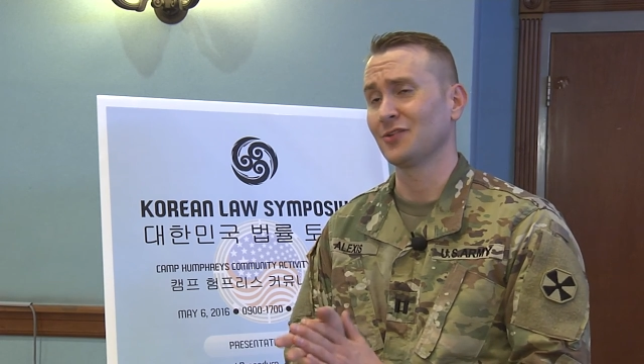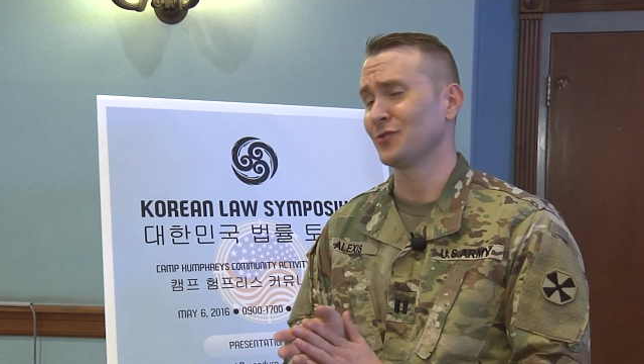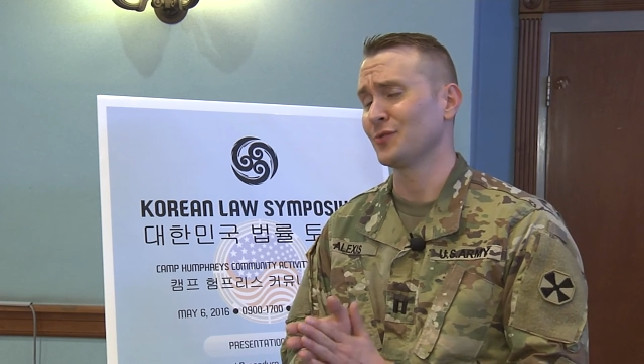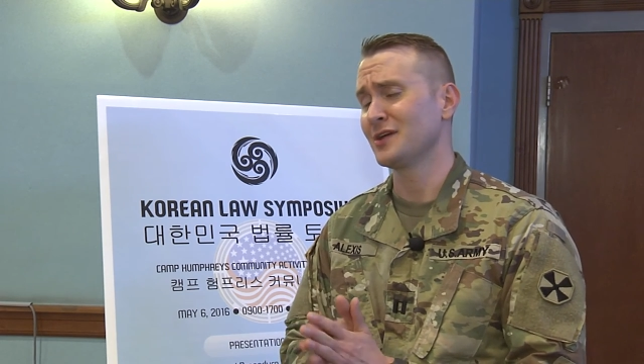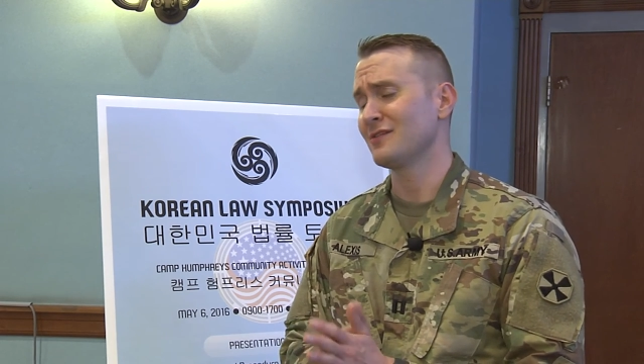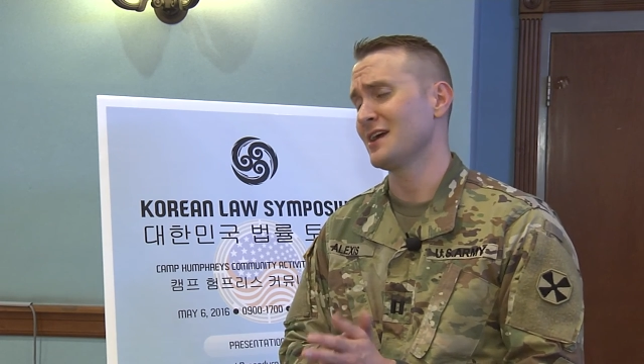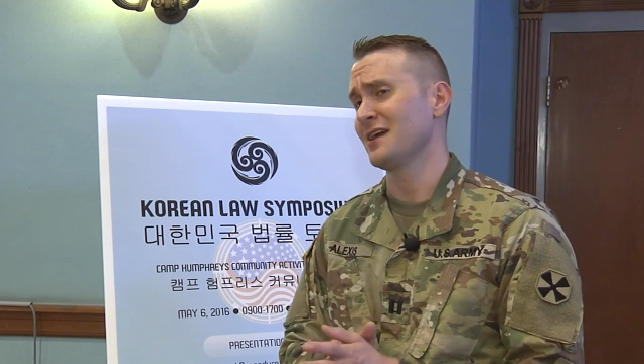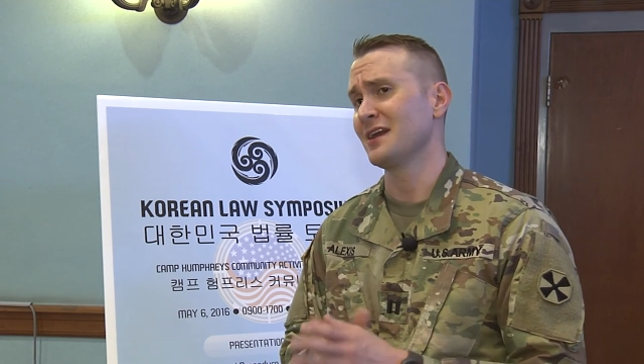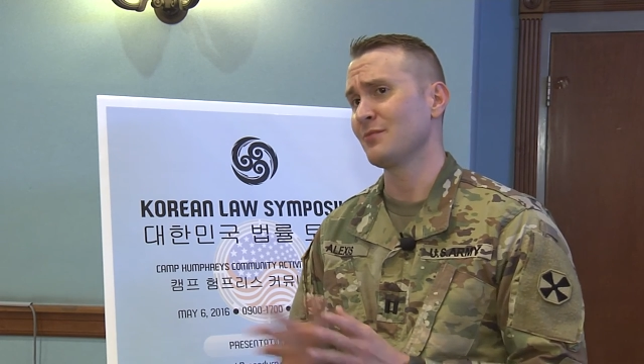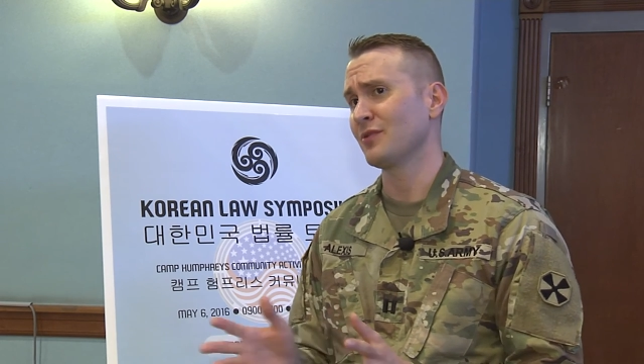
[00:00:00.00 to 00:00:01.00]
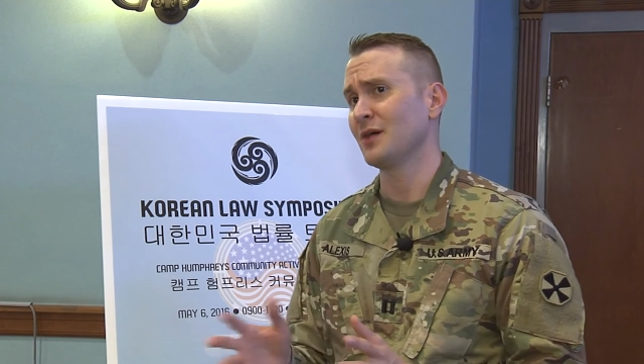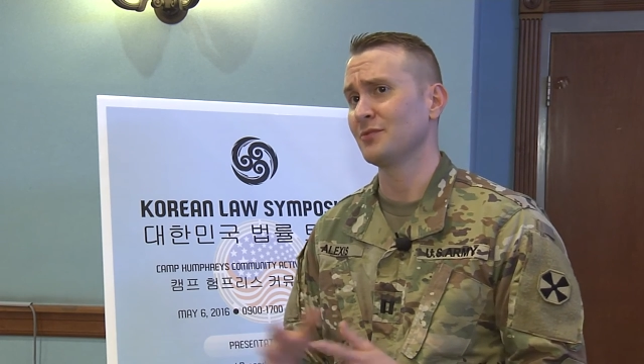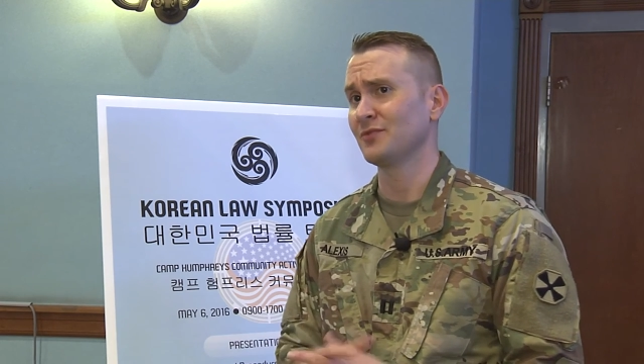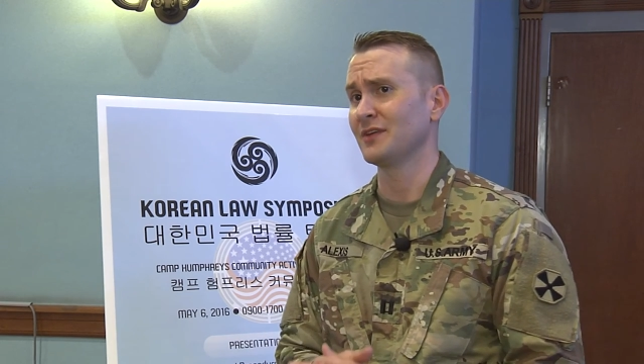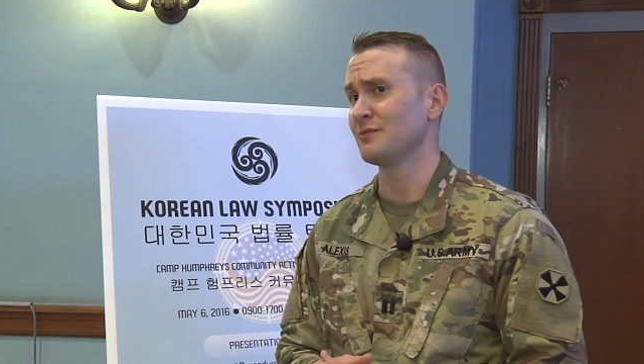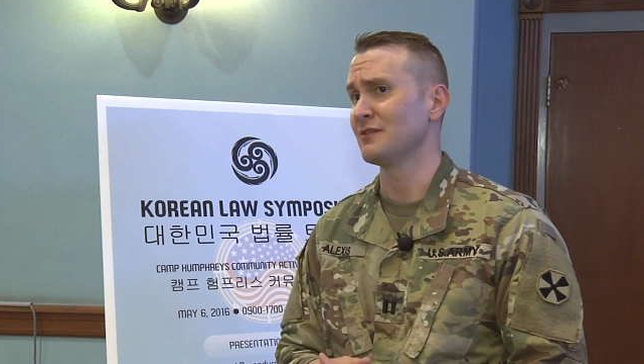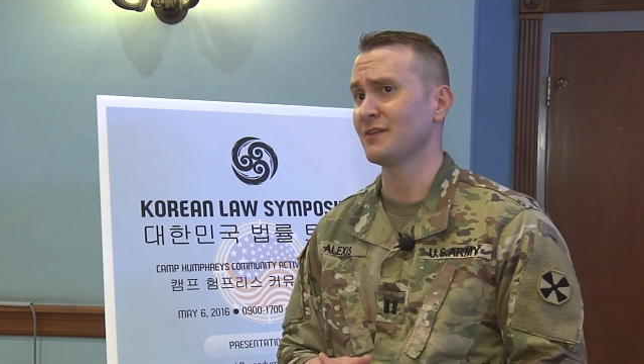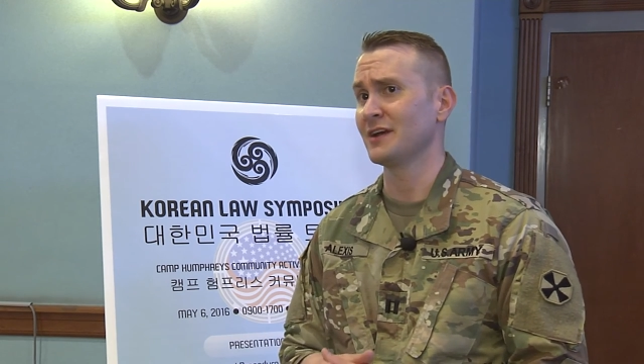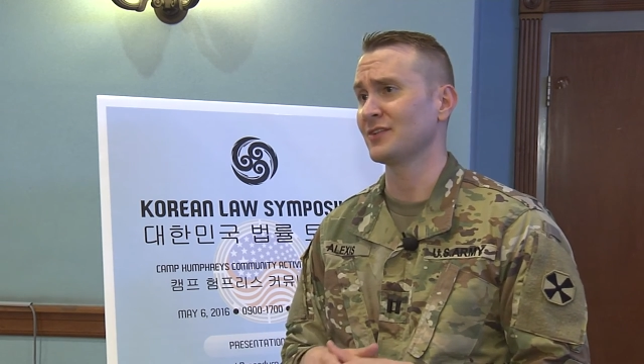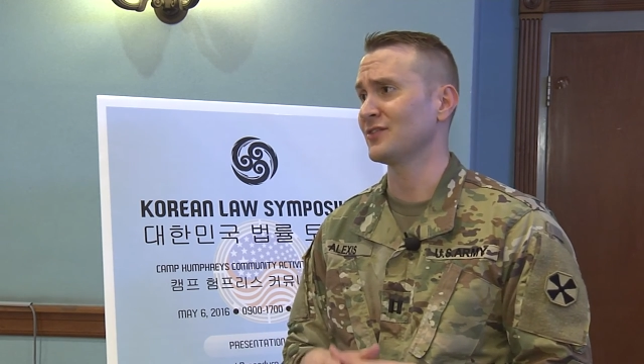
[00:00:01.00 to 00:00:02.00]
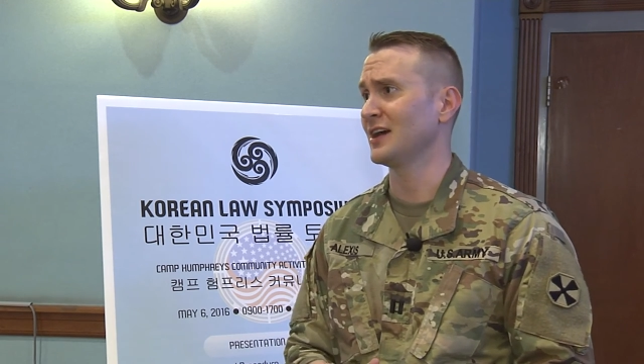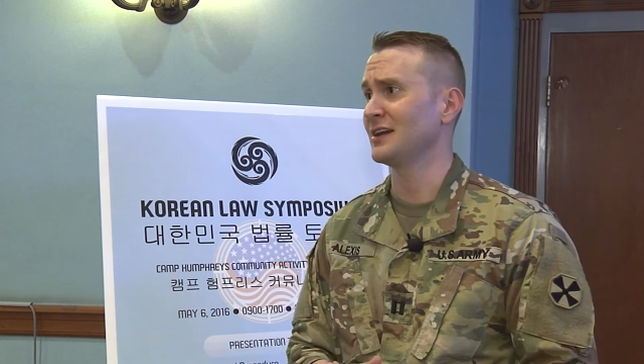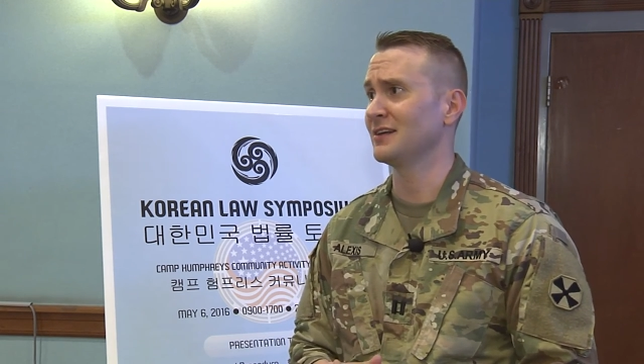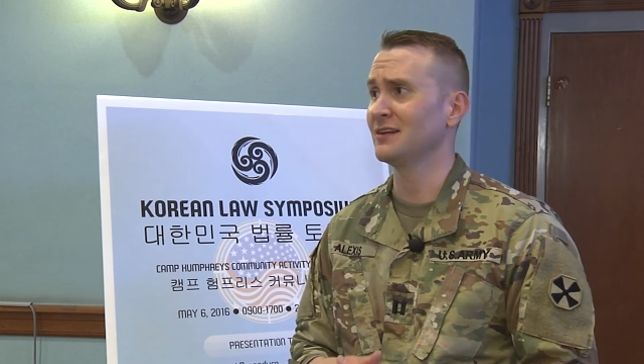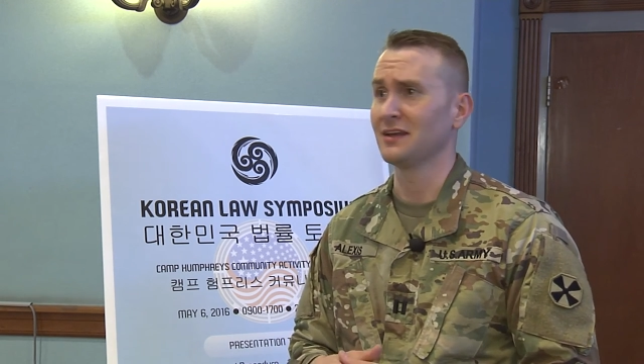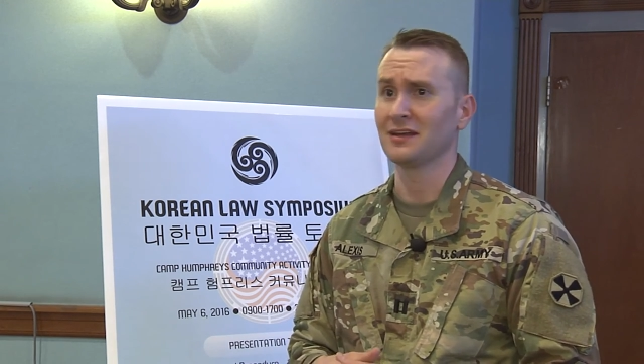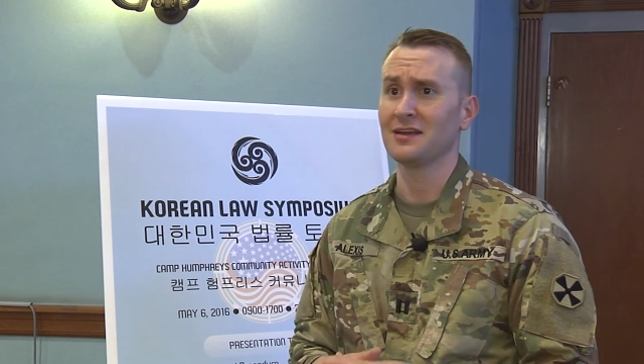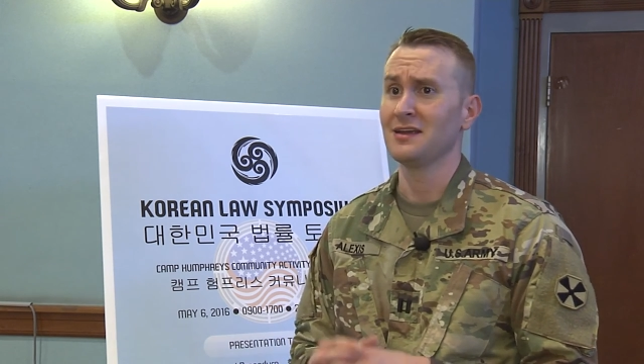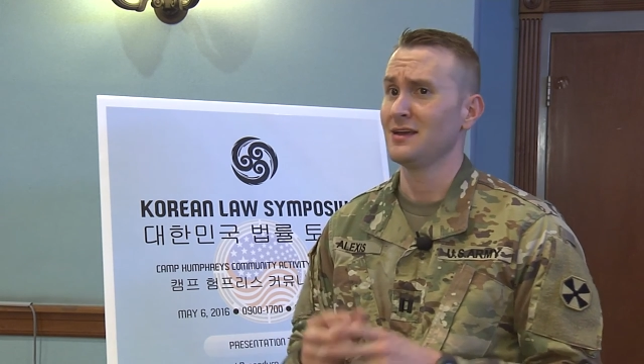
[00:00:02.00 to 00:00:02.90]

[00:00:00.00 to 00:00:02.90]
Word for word: So we haven't had any problems and they've been very excited and